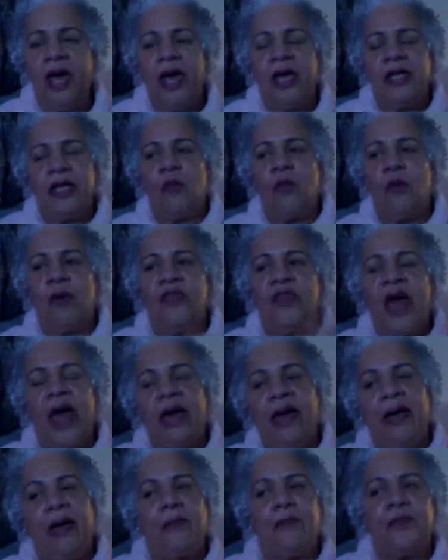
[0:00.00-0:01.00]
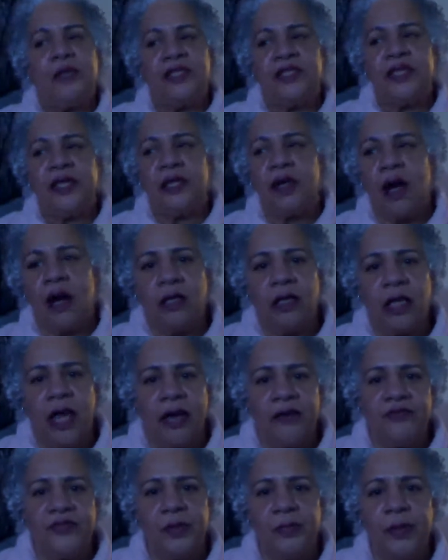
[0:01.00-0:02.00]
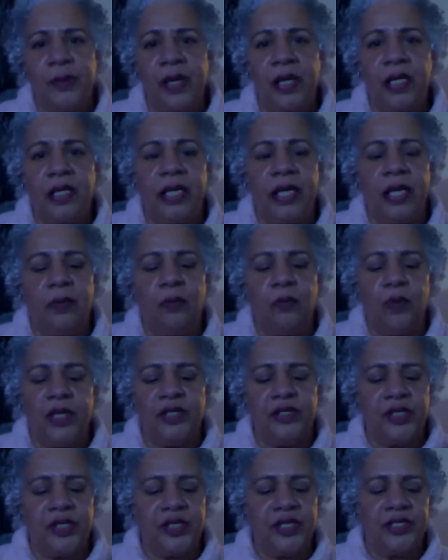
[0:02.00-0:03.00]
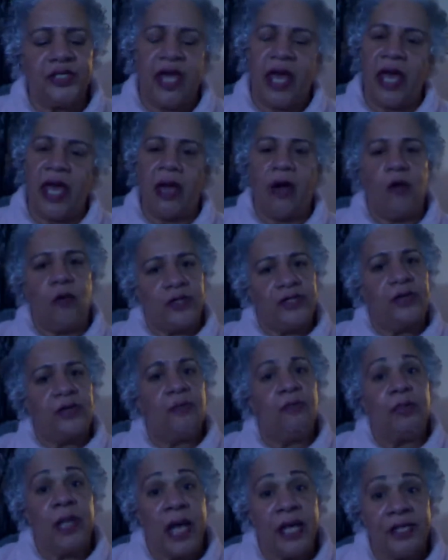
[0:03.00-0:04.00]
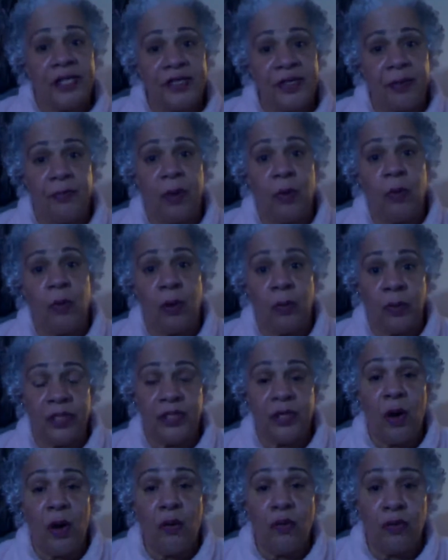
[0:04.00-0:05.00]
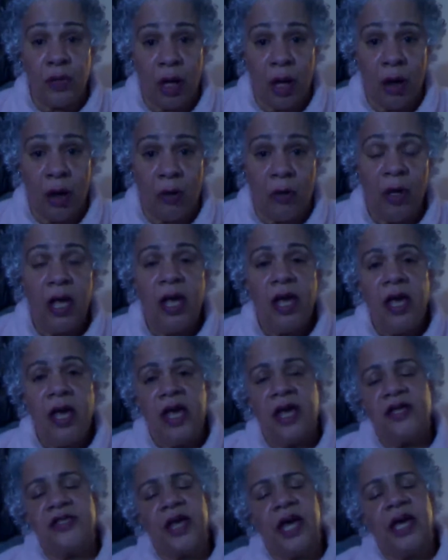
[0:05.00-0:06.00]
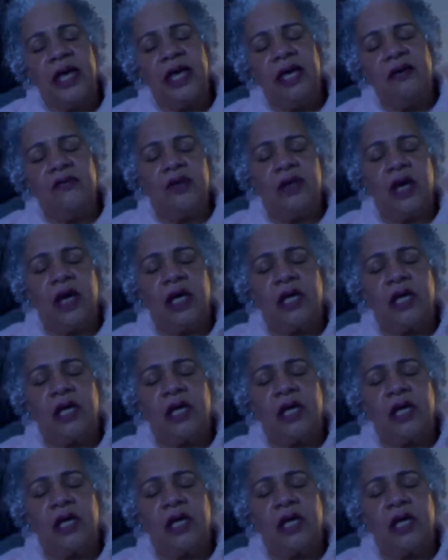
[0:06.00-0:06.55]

Now, when that happens in our life, typically we just say, oh, it's a blessing, but what we don't know is that even on